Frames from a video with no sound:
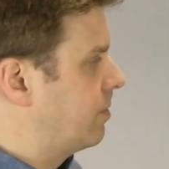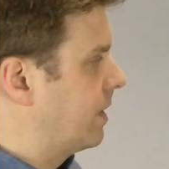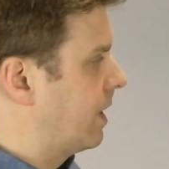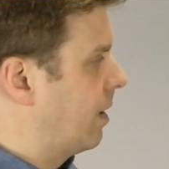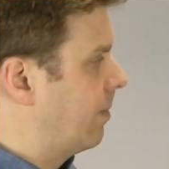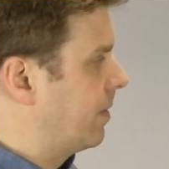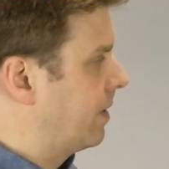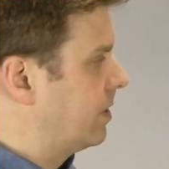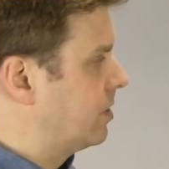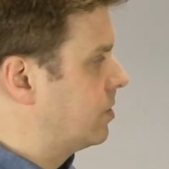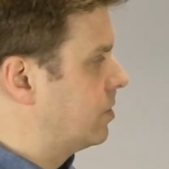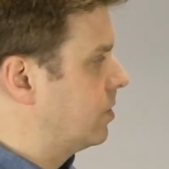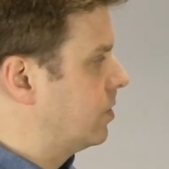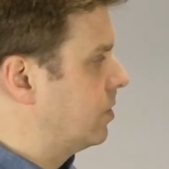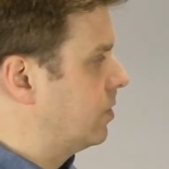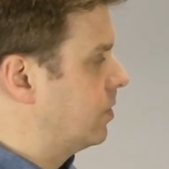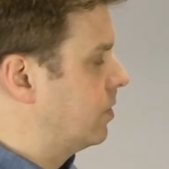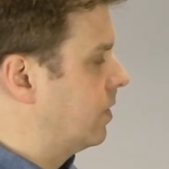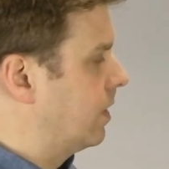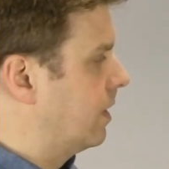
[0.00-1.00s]
should be coming
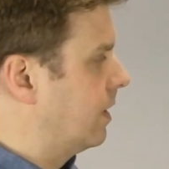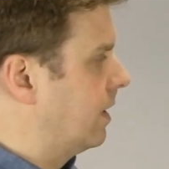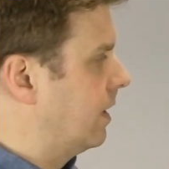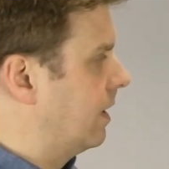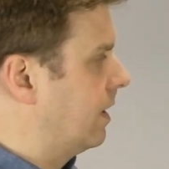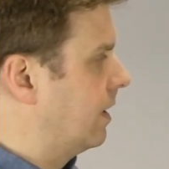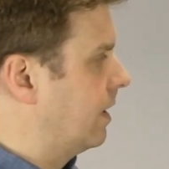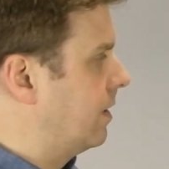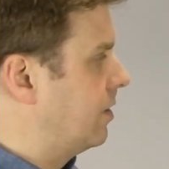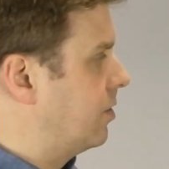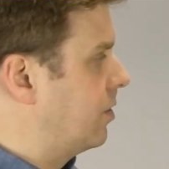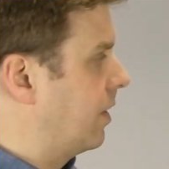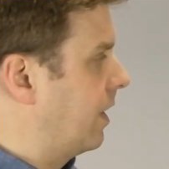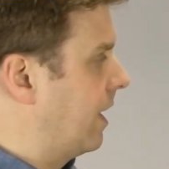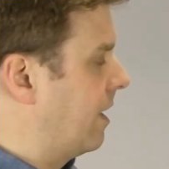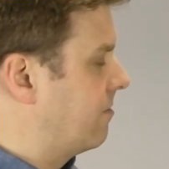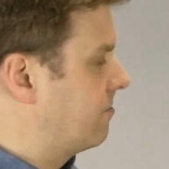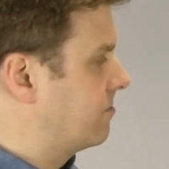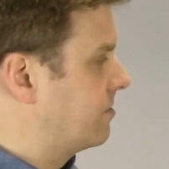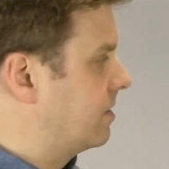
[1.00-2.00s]
to you in your
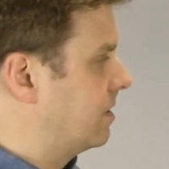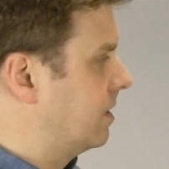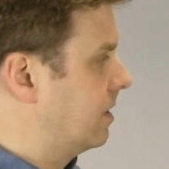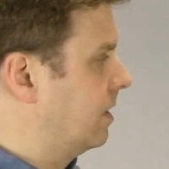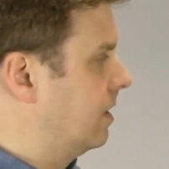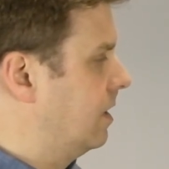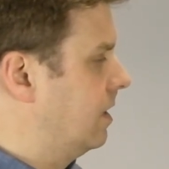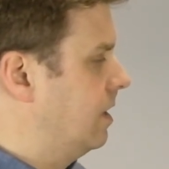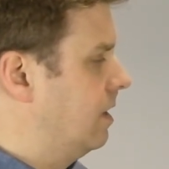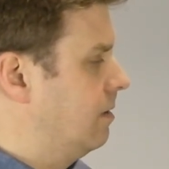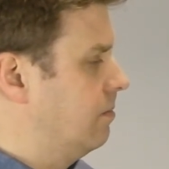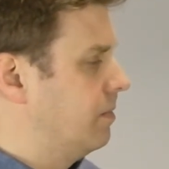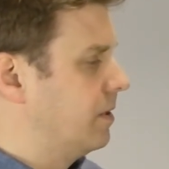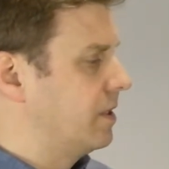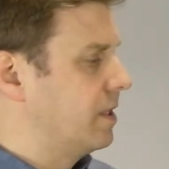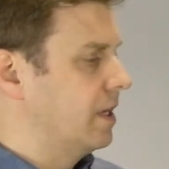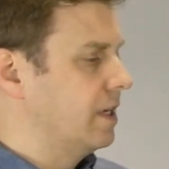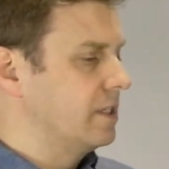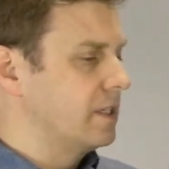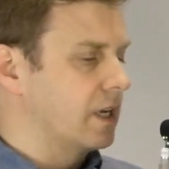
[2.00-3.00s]
left ear,
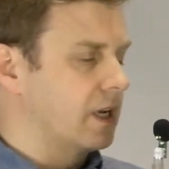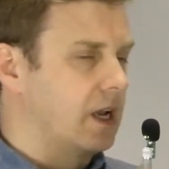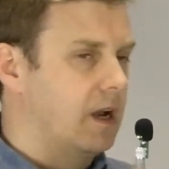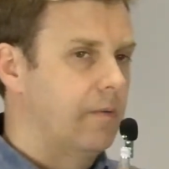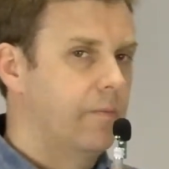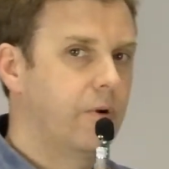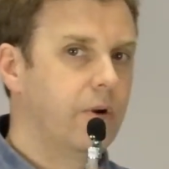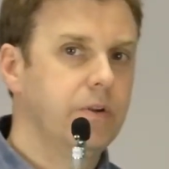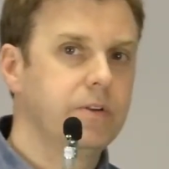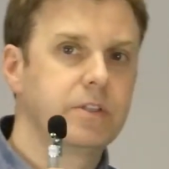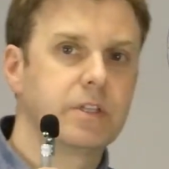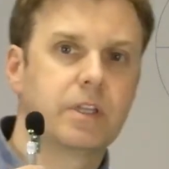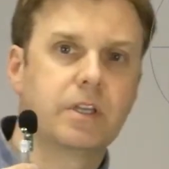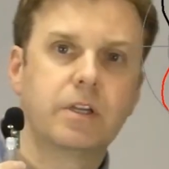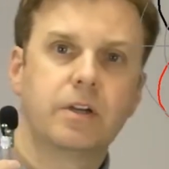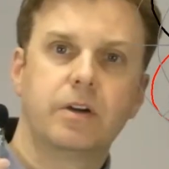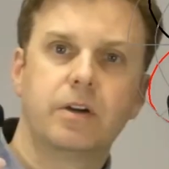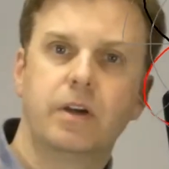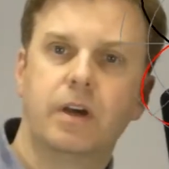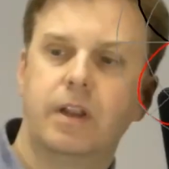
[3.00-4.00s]
but then as I come around
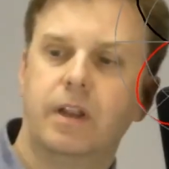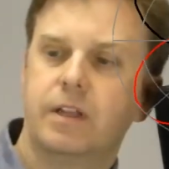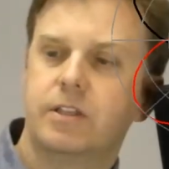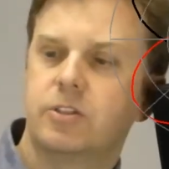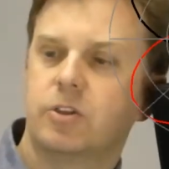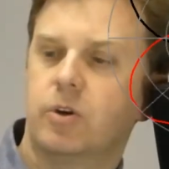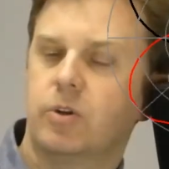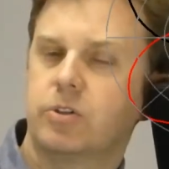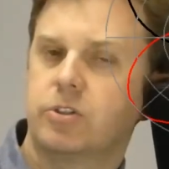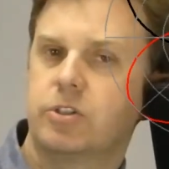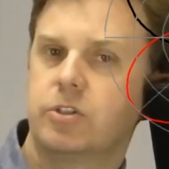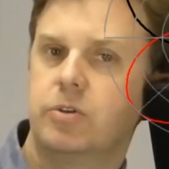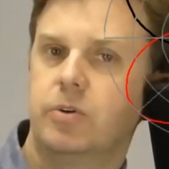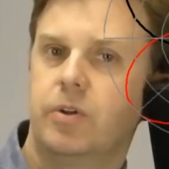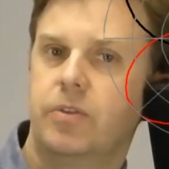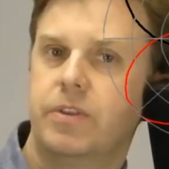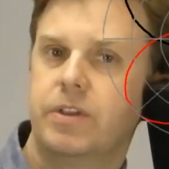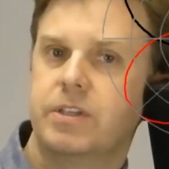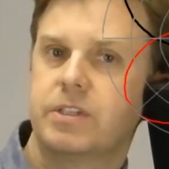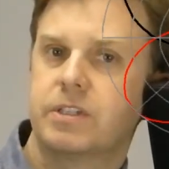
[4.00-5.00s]
here and I talk to
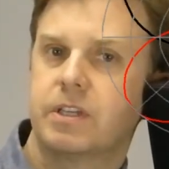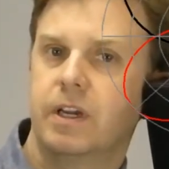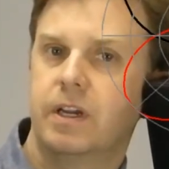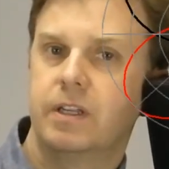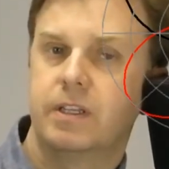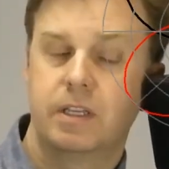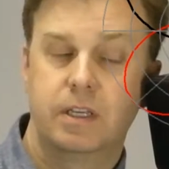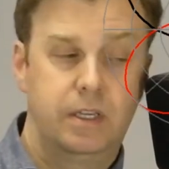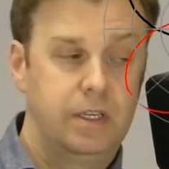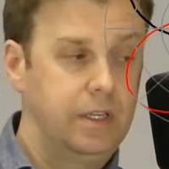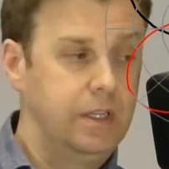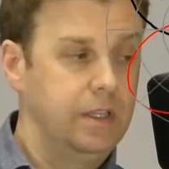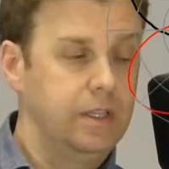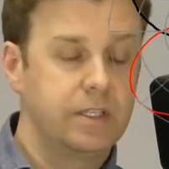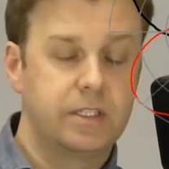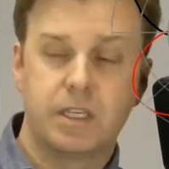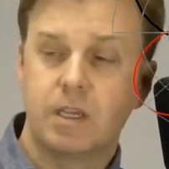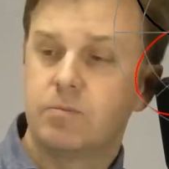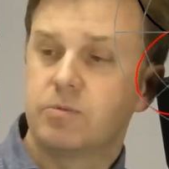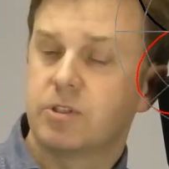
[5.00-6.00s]
you on this side,
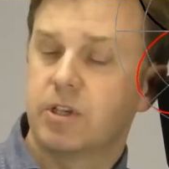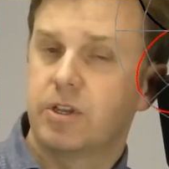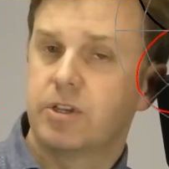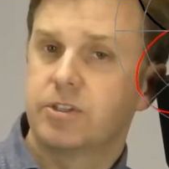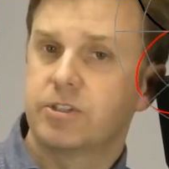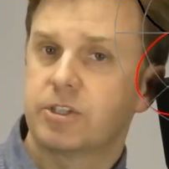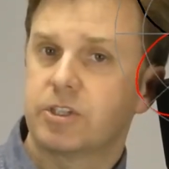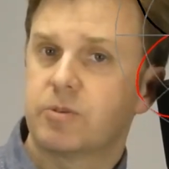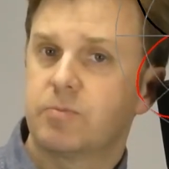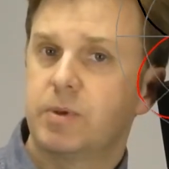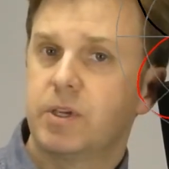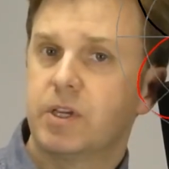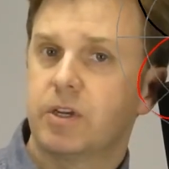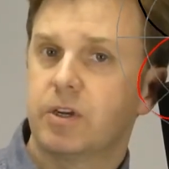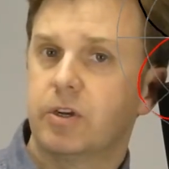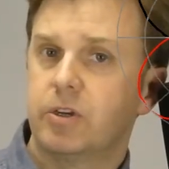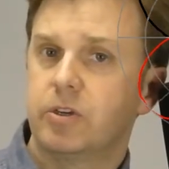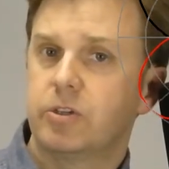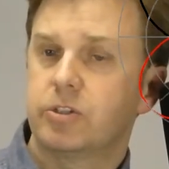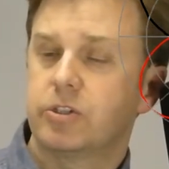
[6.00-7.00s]
the same side as the
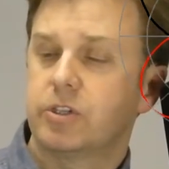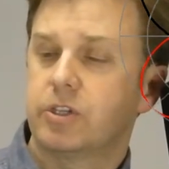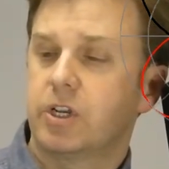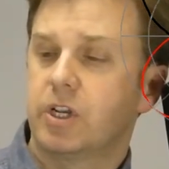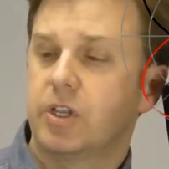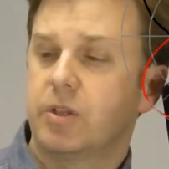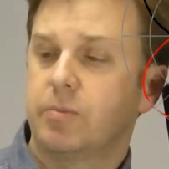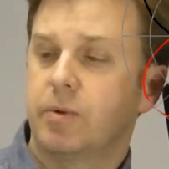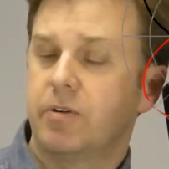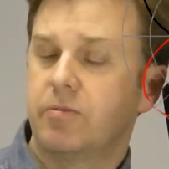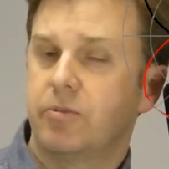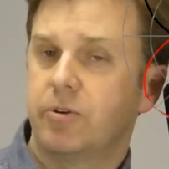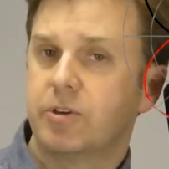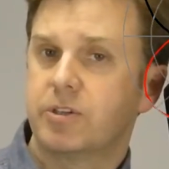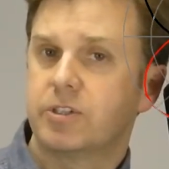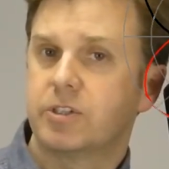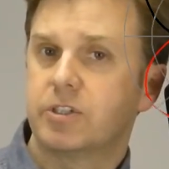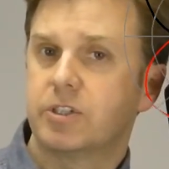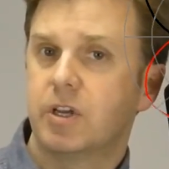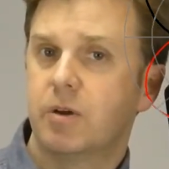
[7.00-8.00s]
speaker, you should hear that my
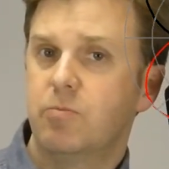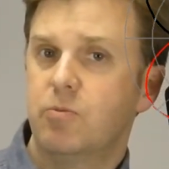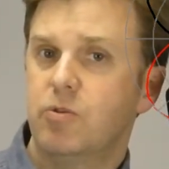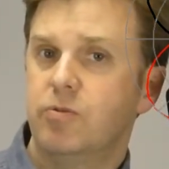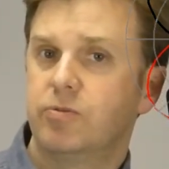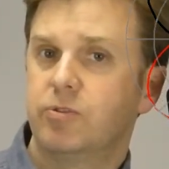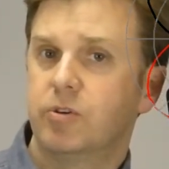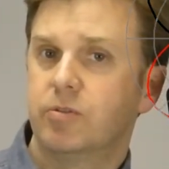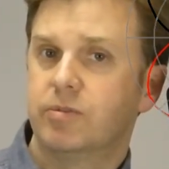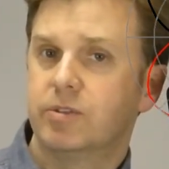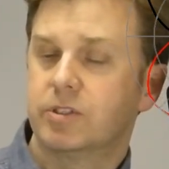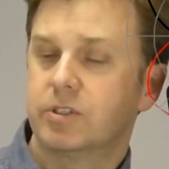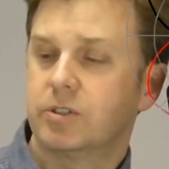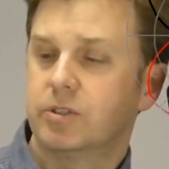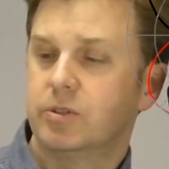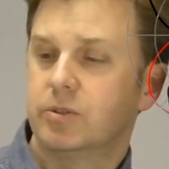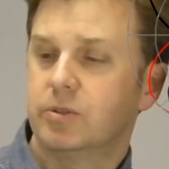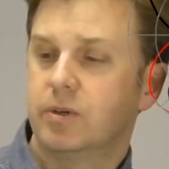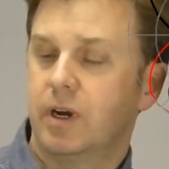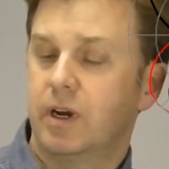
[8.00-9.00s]
voice has now moved over
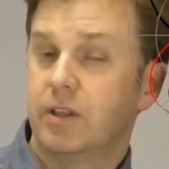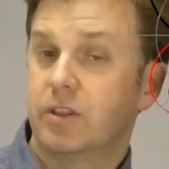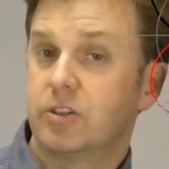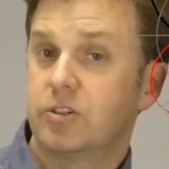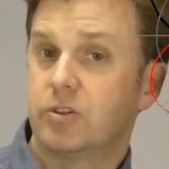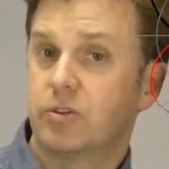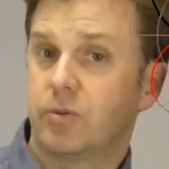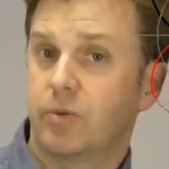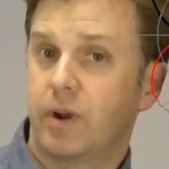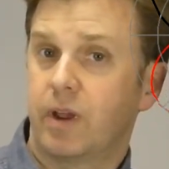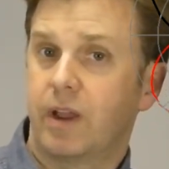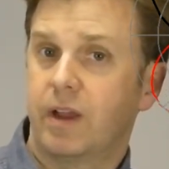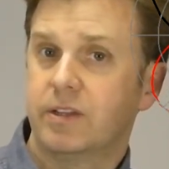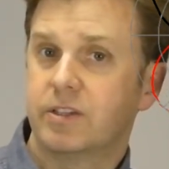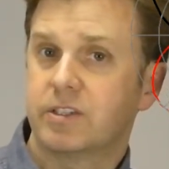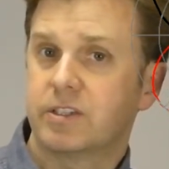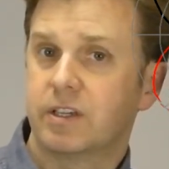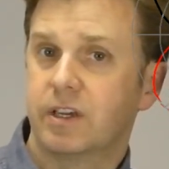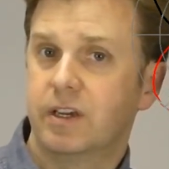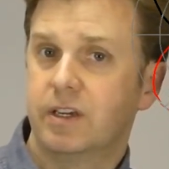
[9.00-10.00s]
to the right
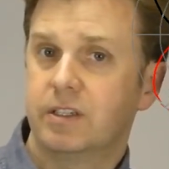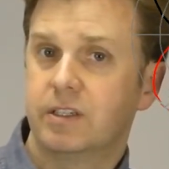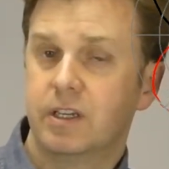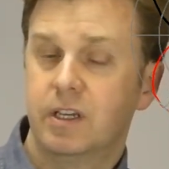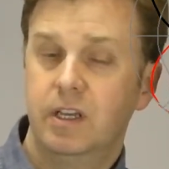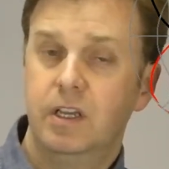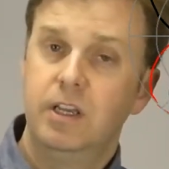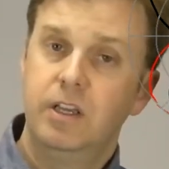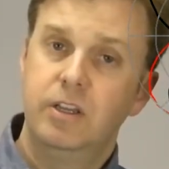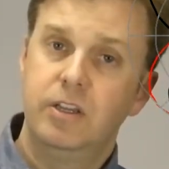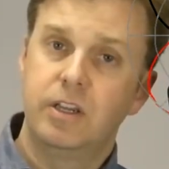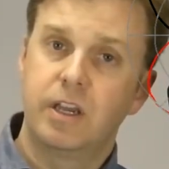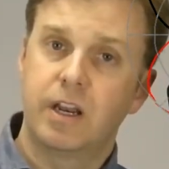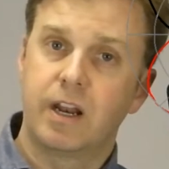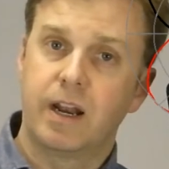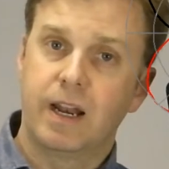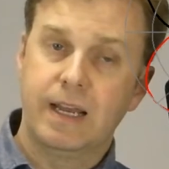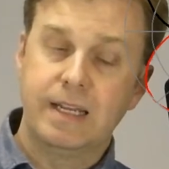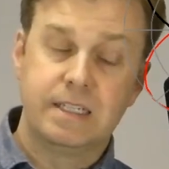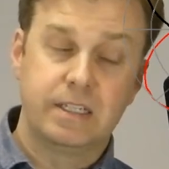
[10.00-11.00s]
hand side. You
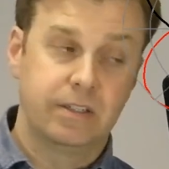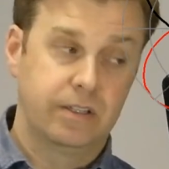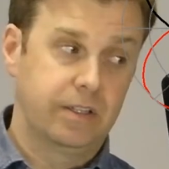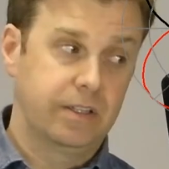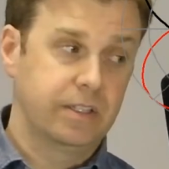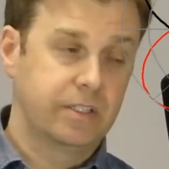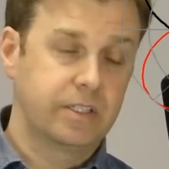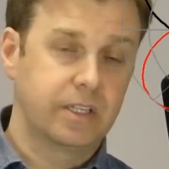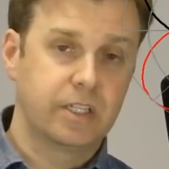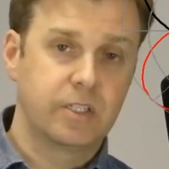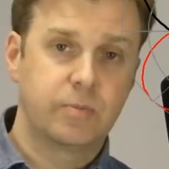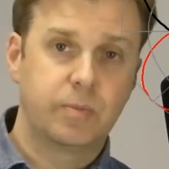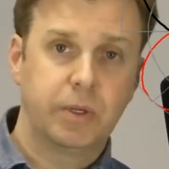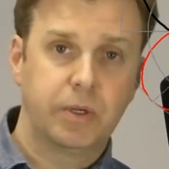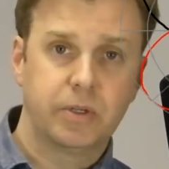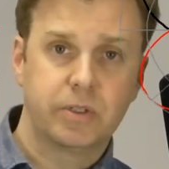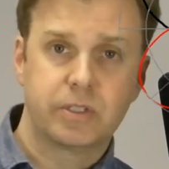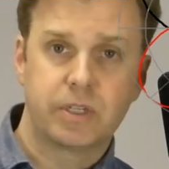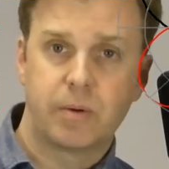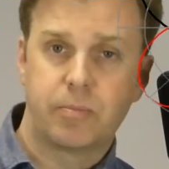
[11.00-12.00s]
get an idea that this
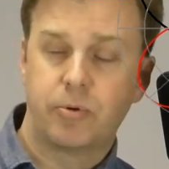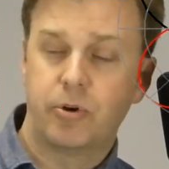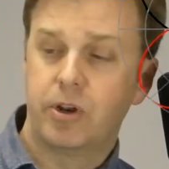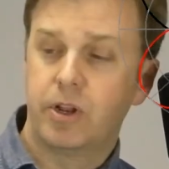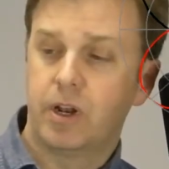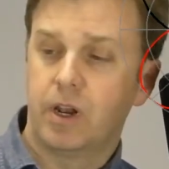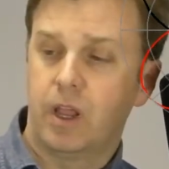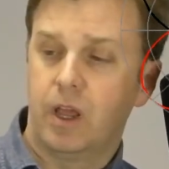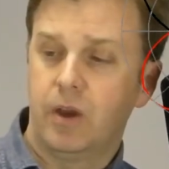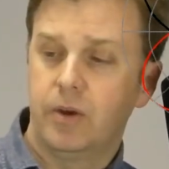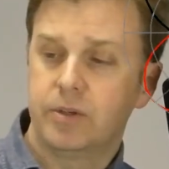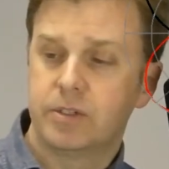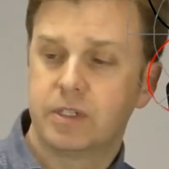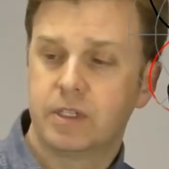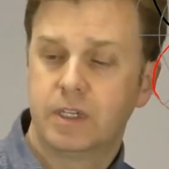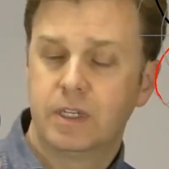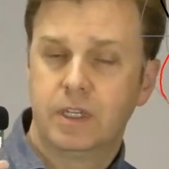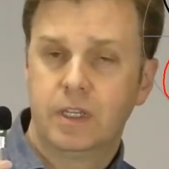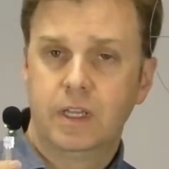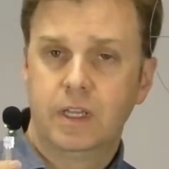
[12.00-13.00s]
speaker is pretty loud,